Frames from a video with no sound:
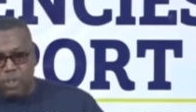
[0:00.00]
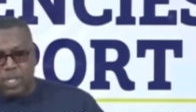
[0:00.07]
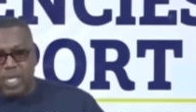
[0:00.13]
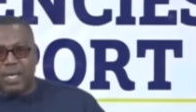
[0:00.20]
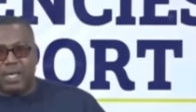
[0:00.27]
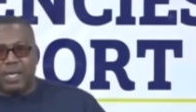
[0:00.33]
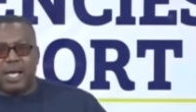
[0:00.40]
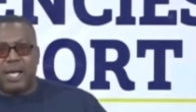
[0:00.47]

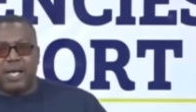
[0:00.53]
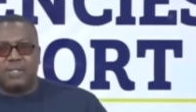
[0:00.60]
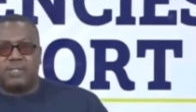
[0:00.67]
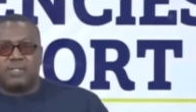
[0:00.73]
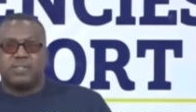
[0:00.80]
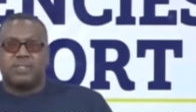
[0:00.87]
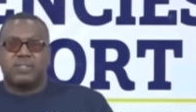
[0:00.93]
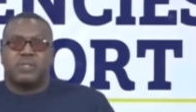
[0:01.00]

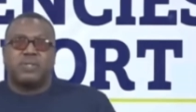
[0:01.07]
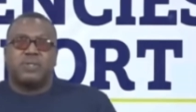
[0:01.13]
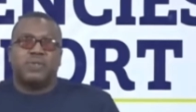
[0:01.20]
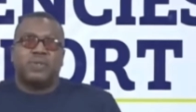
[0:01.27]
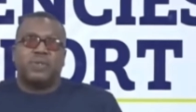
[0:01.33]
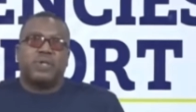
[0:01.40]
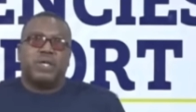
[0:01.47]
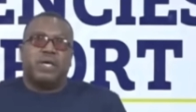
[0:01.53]
Canada's,
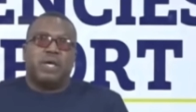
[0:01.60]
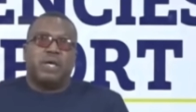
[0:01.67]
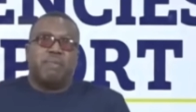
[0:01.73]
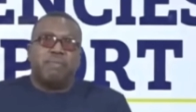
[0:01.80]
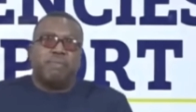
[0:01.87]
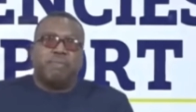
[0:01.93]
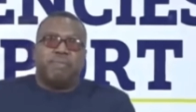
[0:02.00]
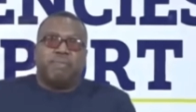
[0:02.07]

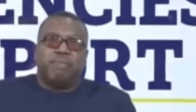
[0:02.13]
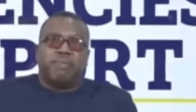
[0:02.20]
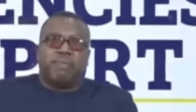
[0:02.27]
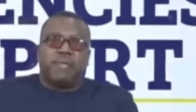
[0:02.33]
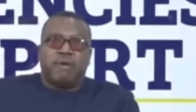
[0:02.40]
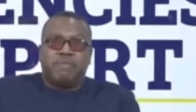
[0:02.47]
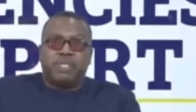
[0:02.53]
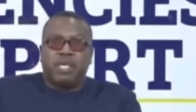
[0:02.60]
um,
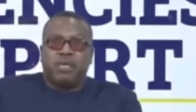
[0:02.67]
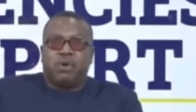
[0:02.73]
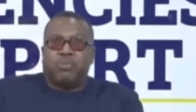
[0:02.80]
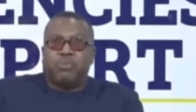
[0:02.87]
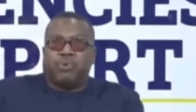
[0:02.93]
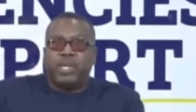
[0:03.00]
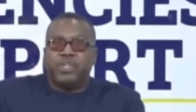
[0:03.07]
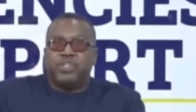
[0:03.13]
after
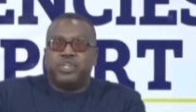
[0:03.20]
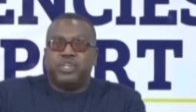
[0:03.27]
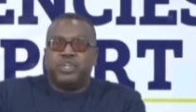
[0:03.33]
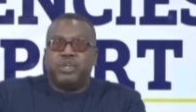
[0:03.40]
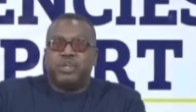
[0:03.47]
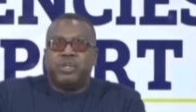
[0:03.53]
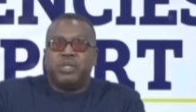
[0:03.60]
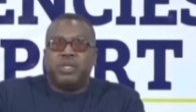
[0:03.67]

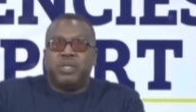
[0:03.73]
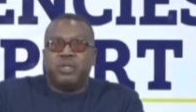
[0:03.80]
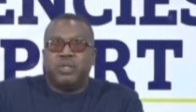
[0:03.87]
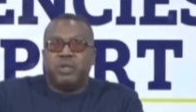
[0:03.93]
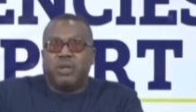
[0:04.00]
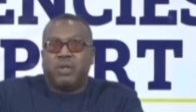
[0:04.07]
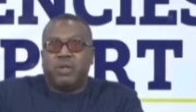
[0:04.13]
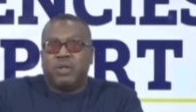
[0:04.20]
incorporation in
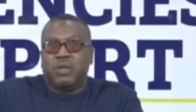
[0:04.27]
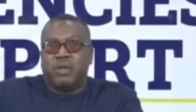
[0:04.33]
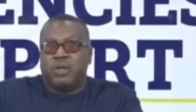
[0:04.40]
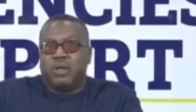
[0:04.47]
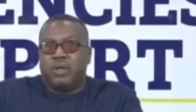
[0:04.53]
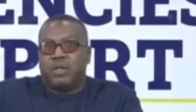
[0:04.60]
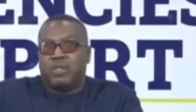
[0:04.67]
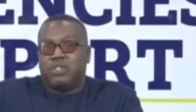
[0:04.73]

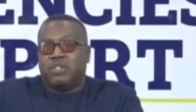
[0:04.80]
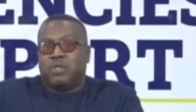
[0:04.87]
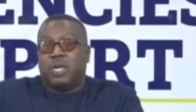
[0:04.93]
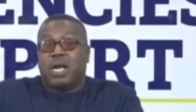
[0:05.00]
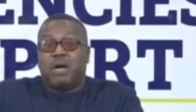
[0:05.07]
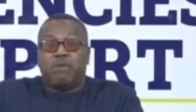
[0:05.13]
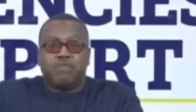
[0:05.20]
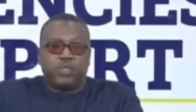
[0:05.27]
July
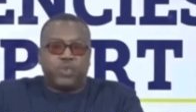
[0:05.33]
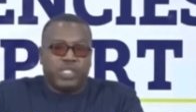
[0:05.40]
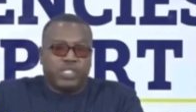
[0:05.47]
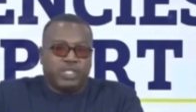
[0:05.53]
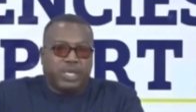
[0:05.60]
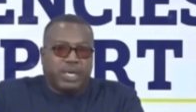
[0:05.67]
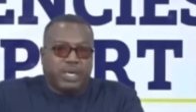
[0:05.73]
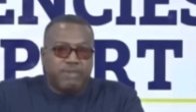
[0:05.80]
of
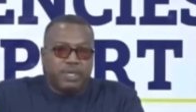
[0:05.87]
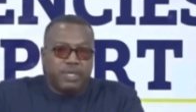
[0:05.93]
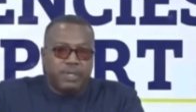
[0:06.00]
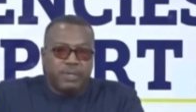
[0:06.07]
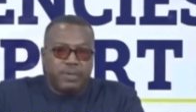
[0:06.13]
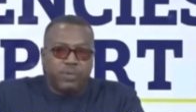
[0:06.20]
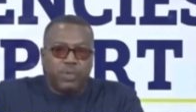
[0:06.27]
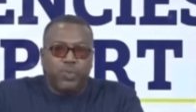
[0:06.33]
2011,
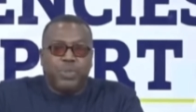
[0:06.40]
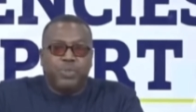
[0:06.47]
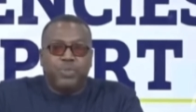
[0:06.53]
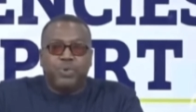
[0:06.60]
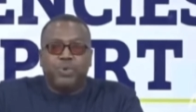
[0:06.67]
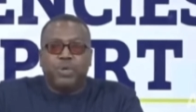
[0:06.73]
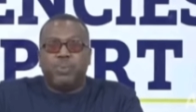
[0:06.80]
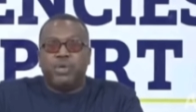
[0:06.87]
we went
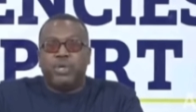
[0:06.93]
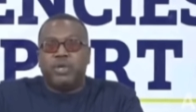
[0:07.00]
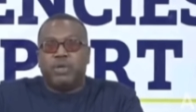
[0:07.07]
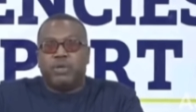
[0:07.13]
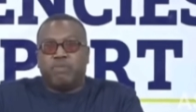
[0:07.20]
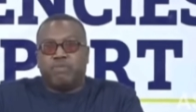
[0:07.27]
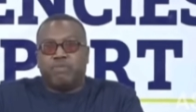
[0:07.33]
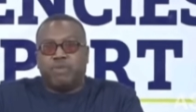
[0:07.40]
through a period
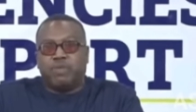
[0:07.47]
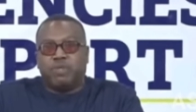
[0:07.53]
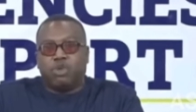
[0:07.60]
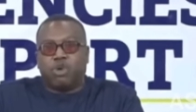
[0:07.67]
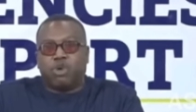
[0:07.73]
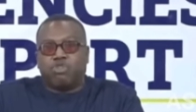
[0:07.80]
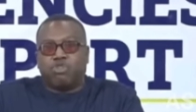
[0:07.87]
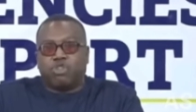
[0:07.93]
of
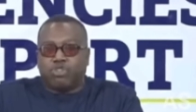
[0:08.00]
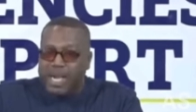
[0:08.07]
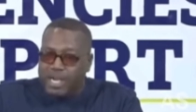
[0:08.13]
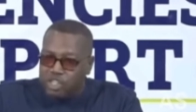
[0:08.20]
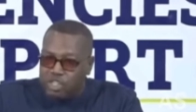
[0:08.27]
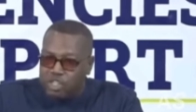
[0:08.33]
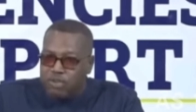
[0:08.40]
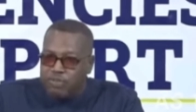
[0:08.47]

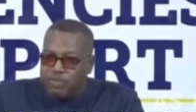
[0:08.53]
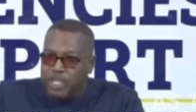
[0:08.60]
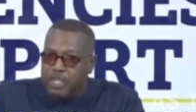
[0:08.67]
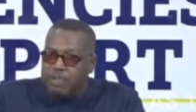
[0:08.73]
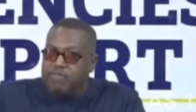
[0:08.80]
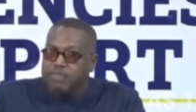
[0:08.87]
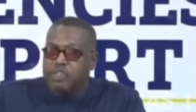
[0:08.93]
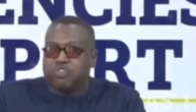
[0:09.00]
construction of the
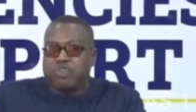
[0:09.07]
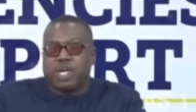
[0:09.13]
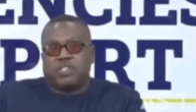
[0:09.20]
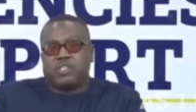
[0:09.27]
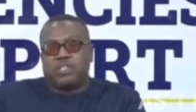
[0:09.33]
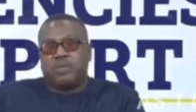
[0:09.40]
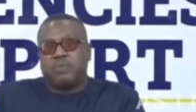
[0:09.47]
infrastructure.